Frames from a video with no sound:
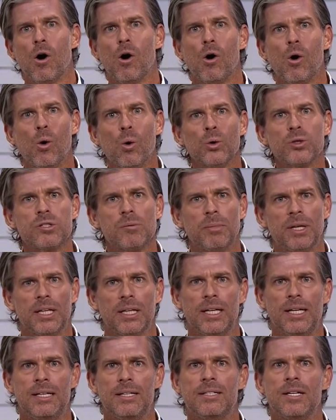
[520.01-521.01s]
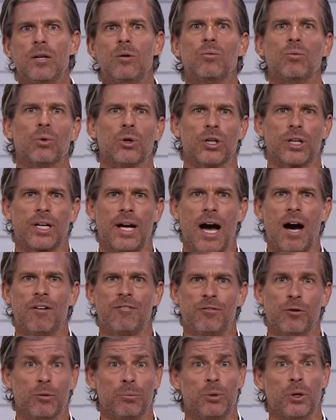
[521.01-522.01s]
ultimately didn't work out
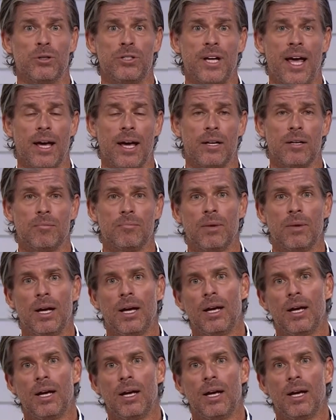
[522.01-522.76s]
for Protandim